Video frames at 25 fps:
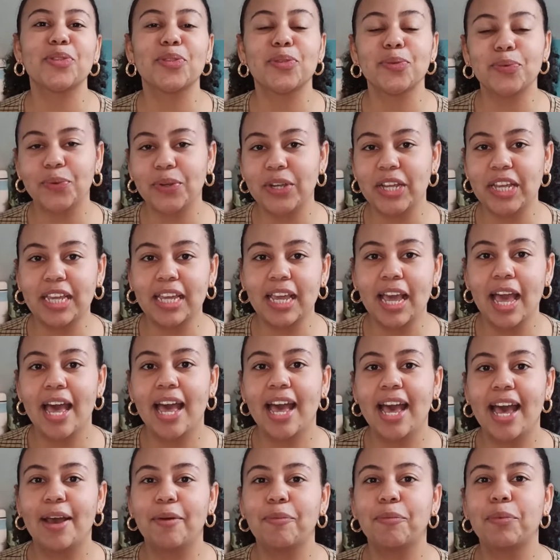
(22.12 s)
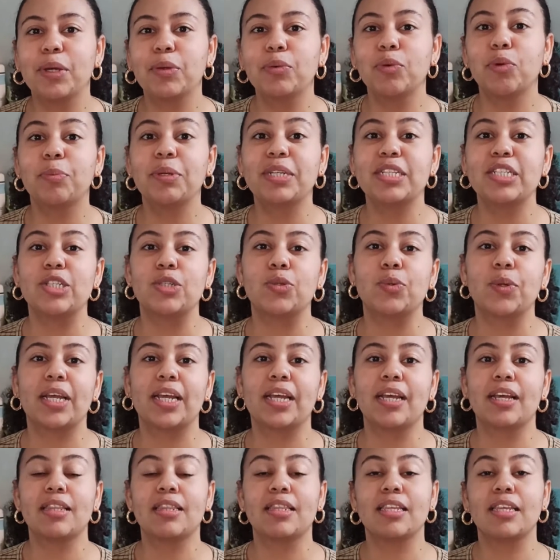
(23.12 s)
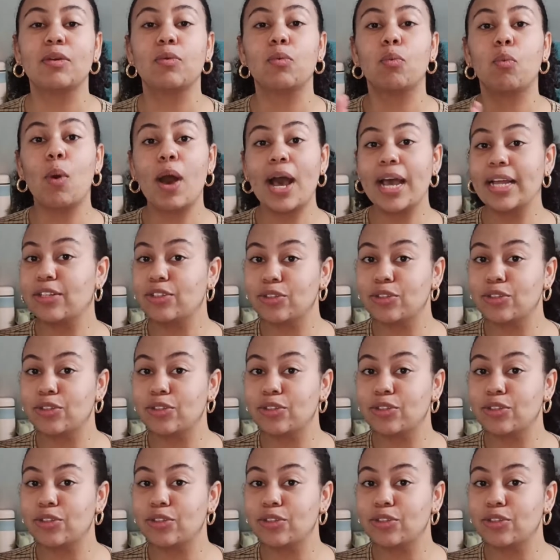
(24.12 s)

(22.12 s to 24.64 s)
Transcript: 3 and we will be doing the wide